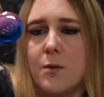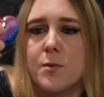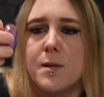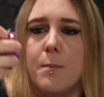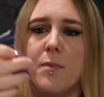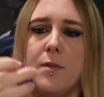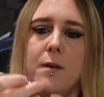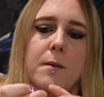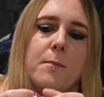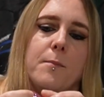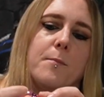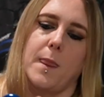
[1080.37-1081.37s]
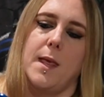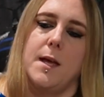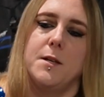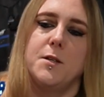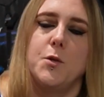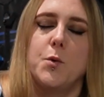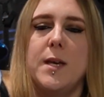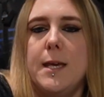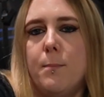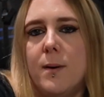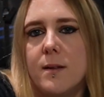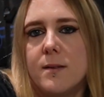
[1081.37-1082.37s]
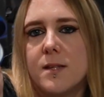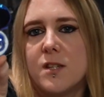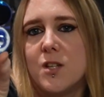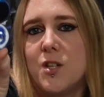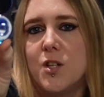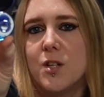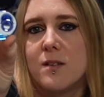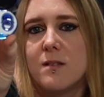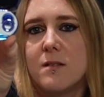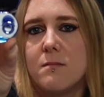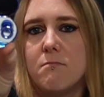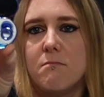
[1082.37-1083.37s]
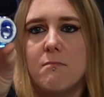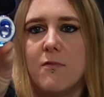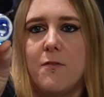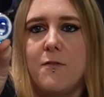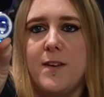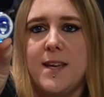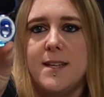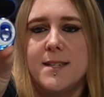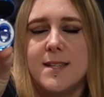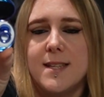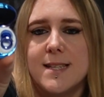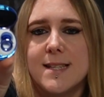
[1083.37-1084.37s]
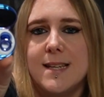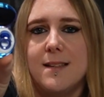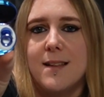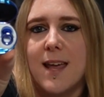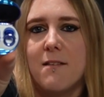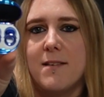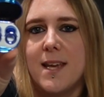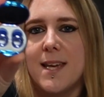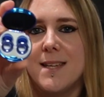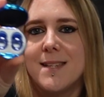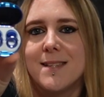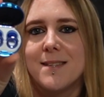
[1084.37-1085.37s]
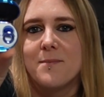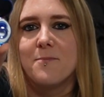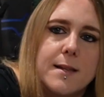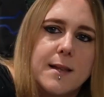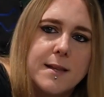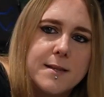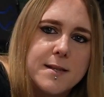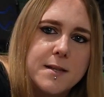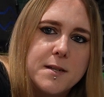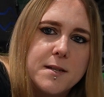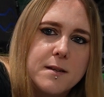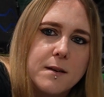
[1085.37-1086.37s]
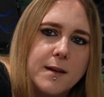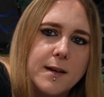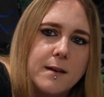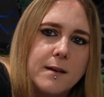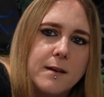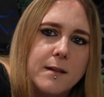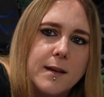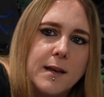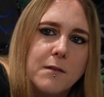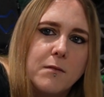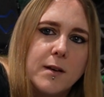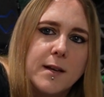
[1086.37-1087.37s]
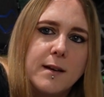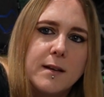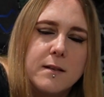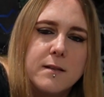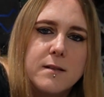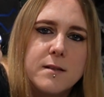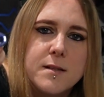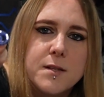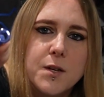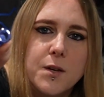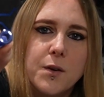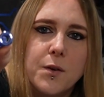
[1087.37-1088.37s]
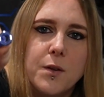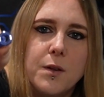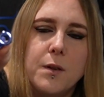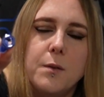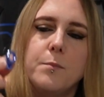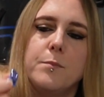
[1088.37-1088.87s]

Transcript: or something, and your earbuds just fit into this little carry case. That's the design. They have like a little circle